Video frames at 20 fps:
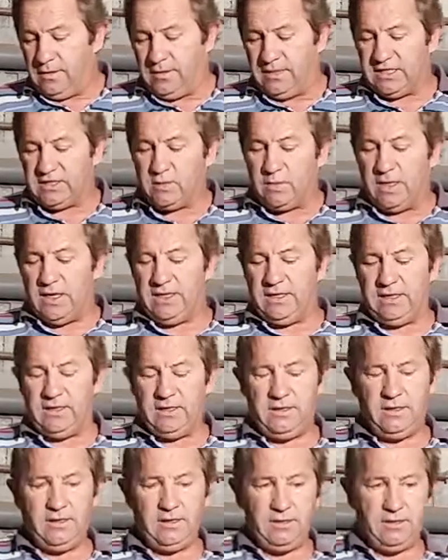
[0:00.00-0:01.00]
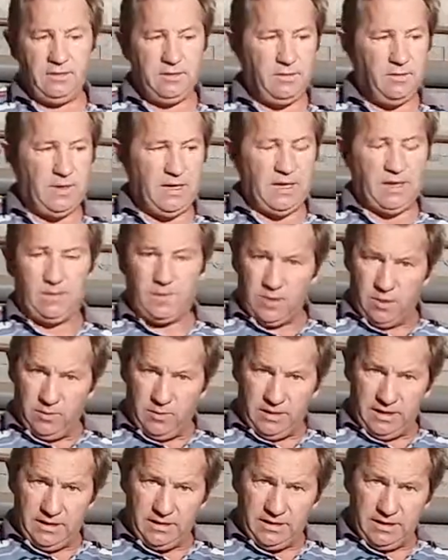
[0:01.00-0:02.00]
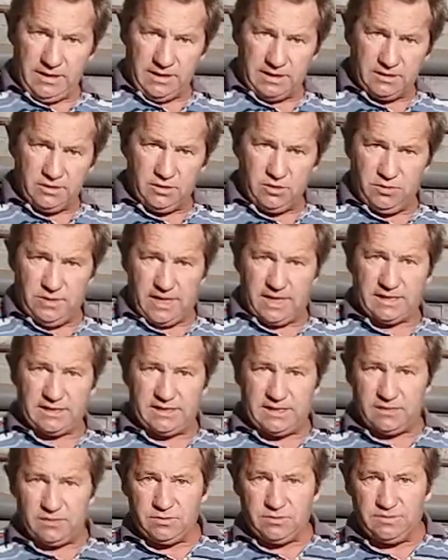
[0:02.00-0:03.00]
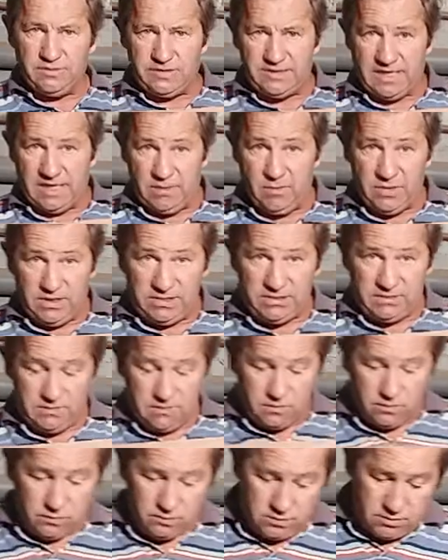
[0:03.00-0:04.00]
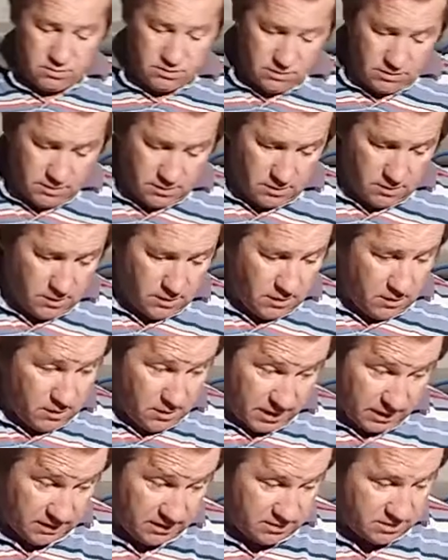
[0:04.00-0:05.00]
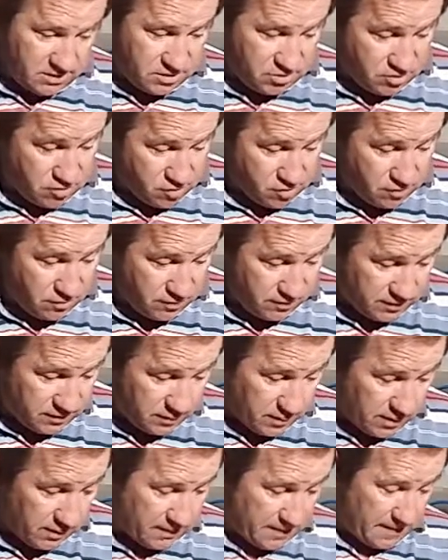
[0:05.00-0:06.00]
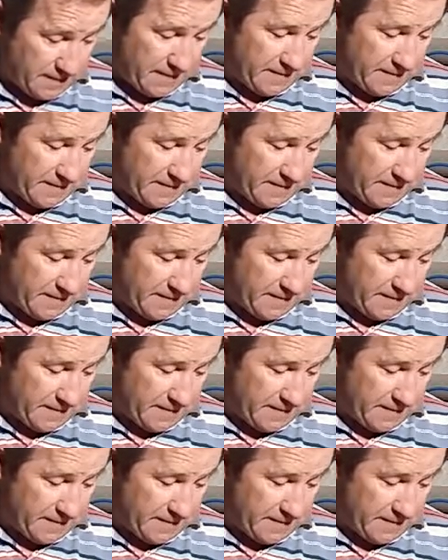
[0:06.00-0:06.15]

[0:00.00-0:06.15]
This way, the way I'm doing it, you can get 2 necks out of the same piece of wood, and it's stronger as well.